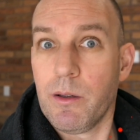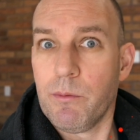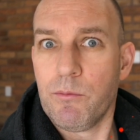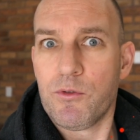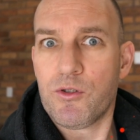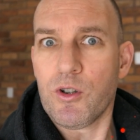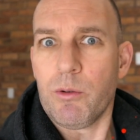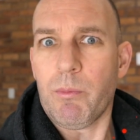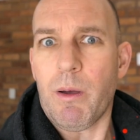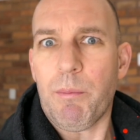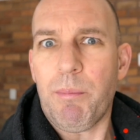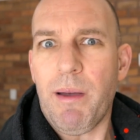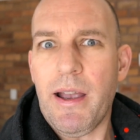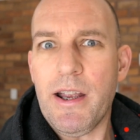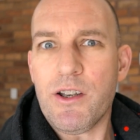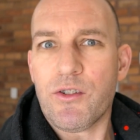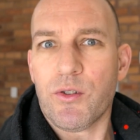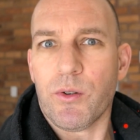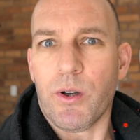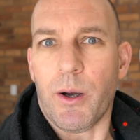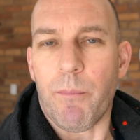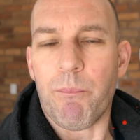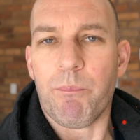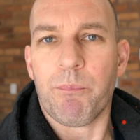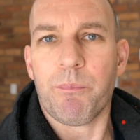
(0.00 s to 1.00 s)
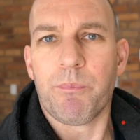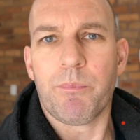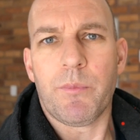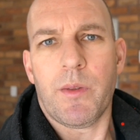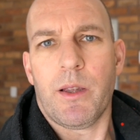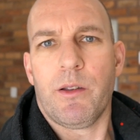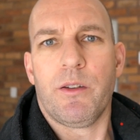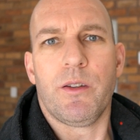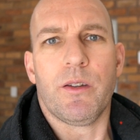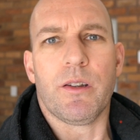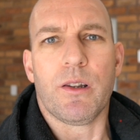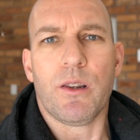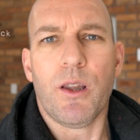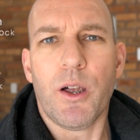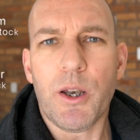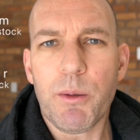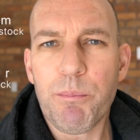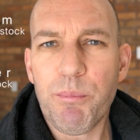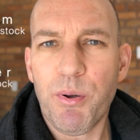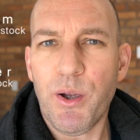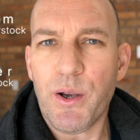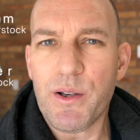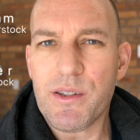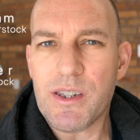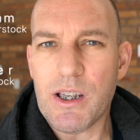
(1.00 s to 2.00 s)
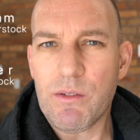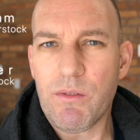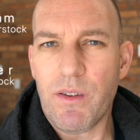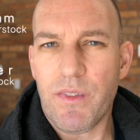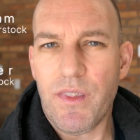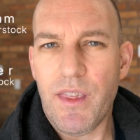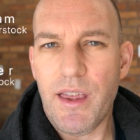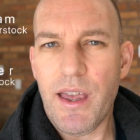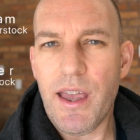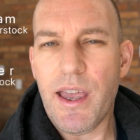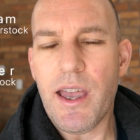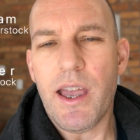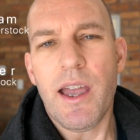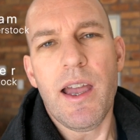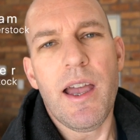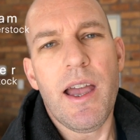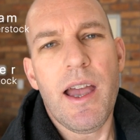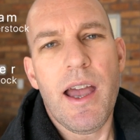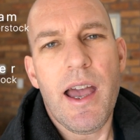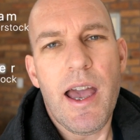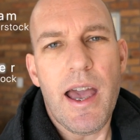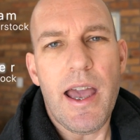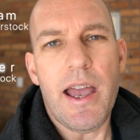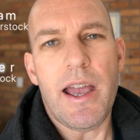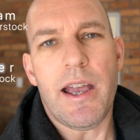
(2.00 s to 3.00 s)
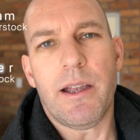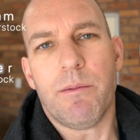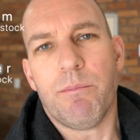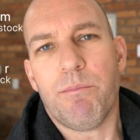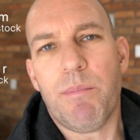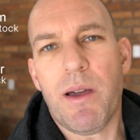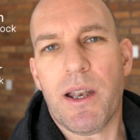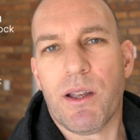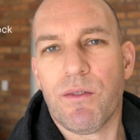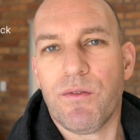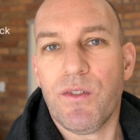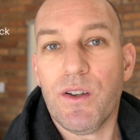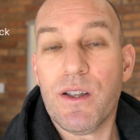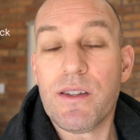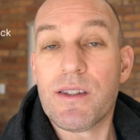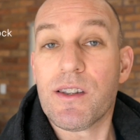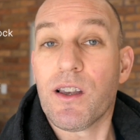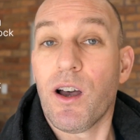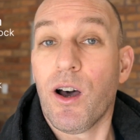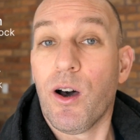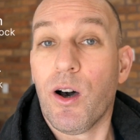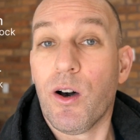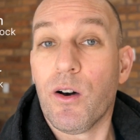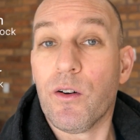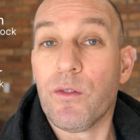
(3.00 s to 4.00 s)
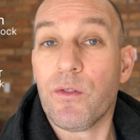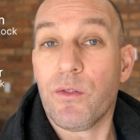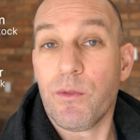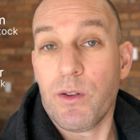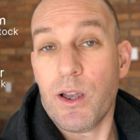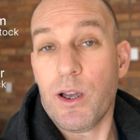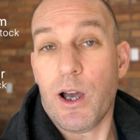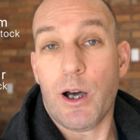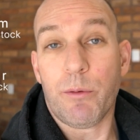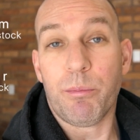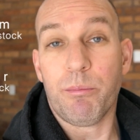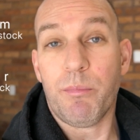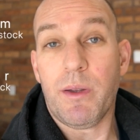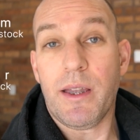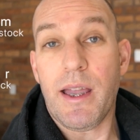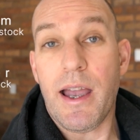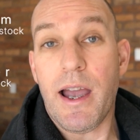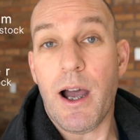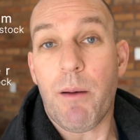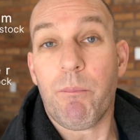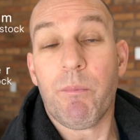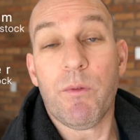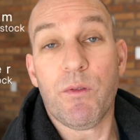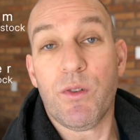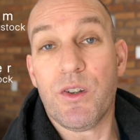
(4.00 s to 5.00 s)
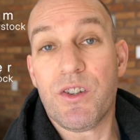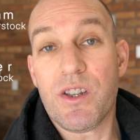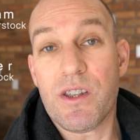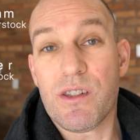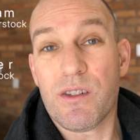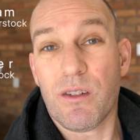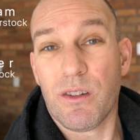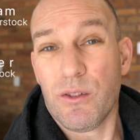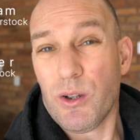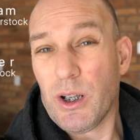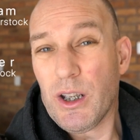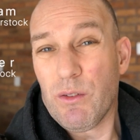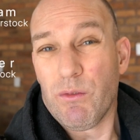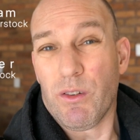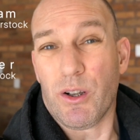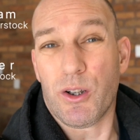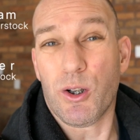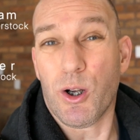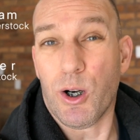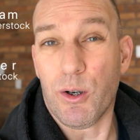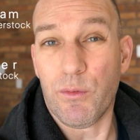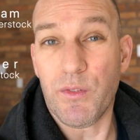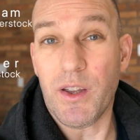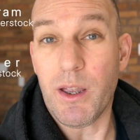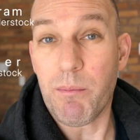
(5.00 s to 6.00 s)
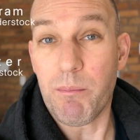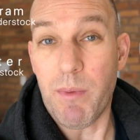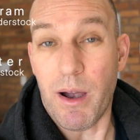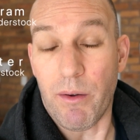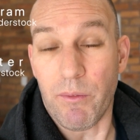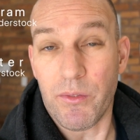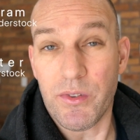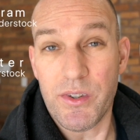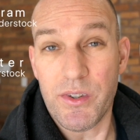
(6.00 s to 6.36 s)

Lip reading: join my Patreon. There's a lot of perks over there and benefits of helping me out for just not even a coffee a month.